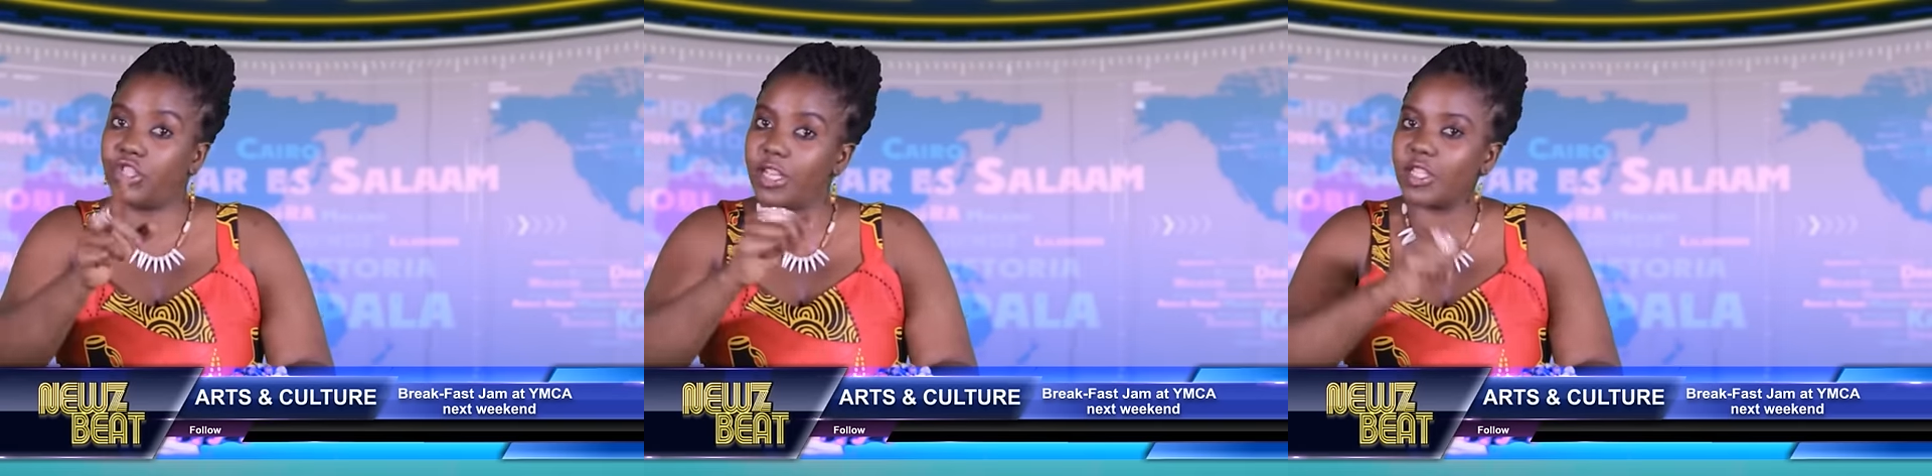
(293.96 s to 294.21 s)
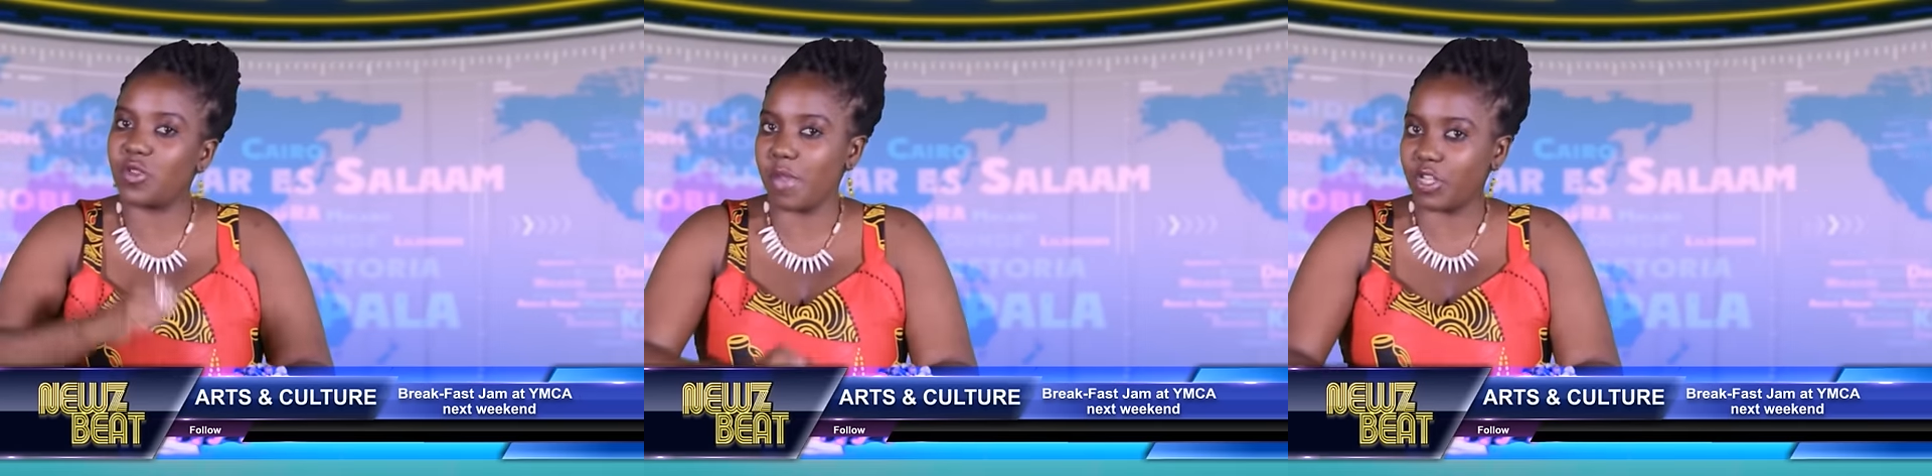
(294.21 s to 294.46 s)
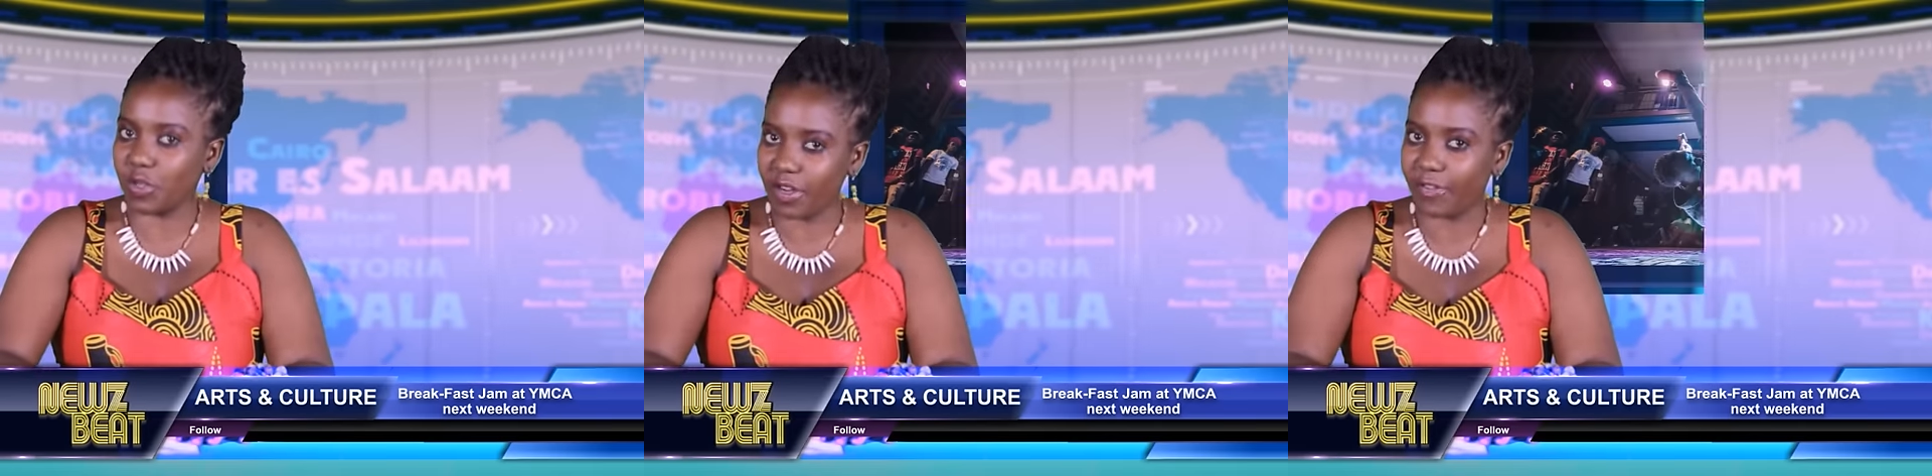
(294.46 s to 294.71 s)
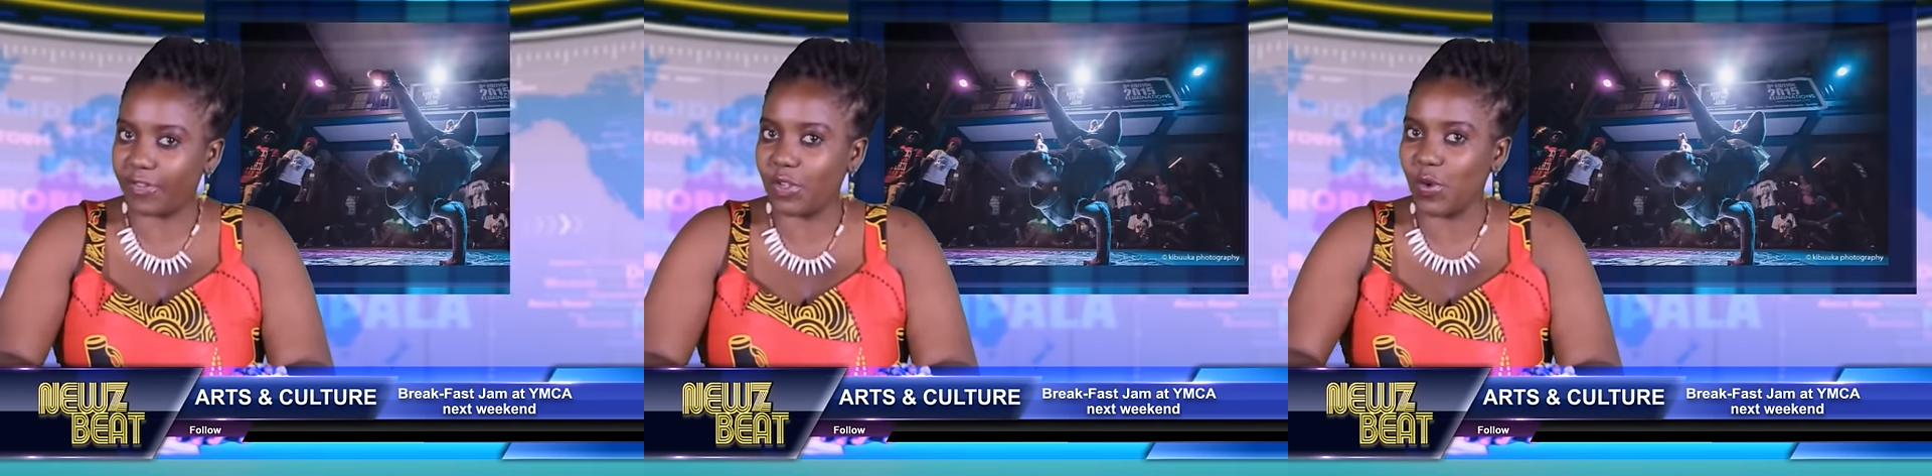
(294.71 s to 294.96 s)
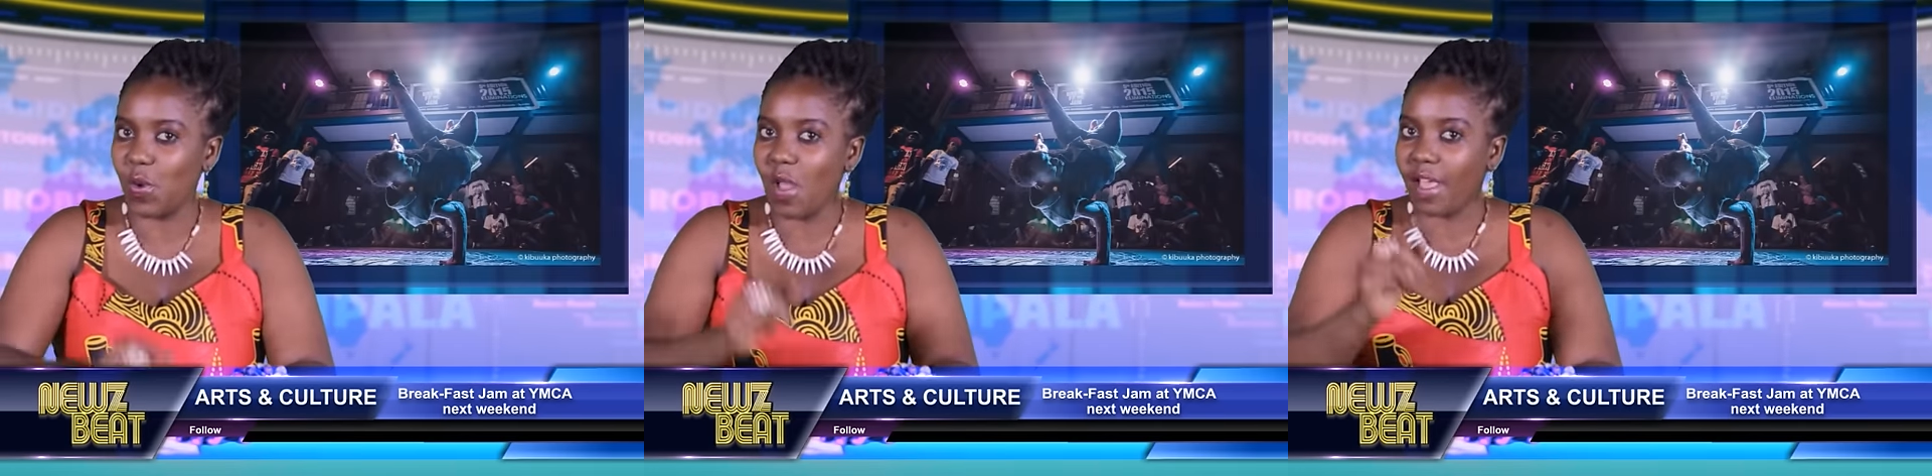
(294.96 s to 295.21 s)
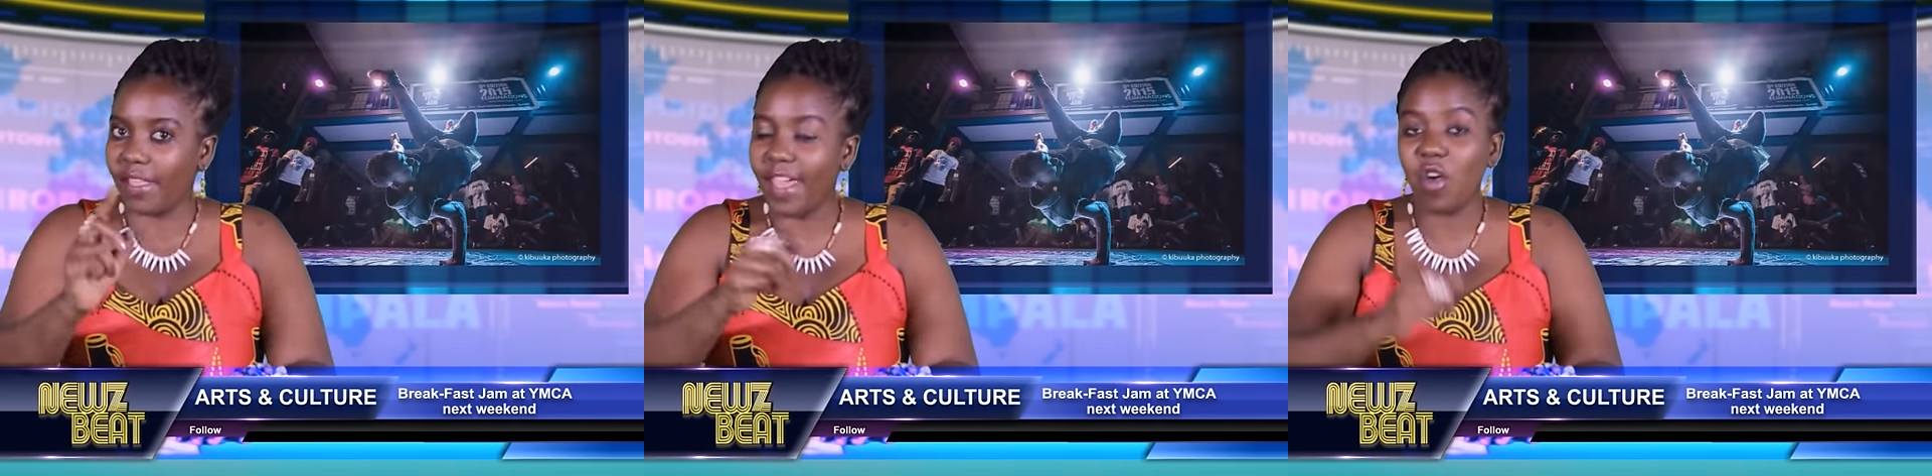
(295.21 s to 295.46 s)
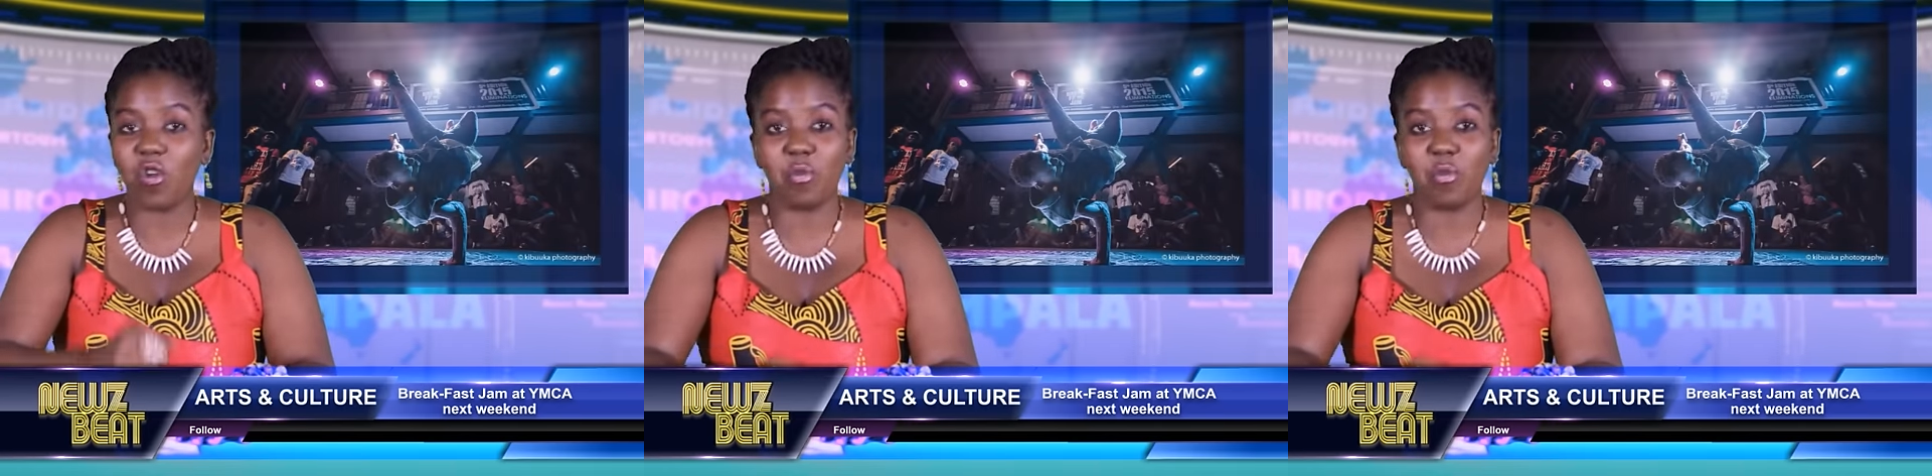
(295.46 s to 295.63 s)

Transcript: Just to mention a few, there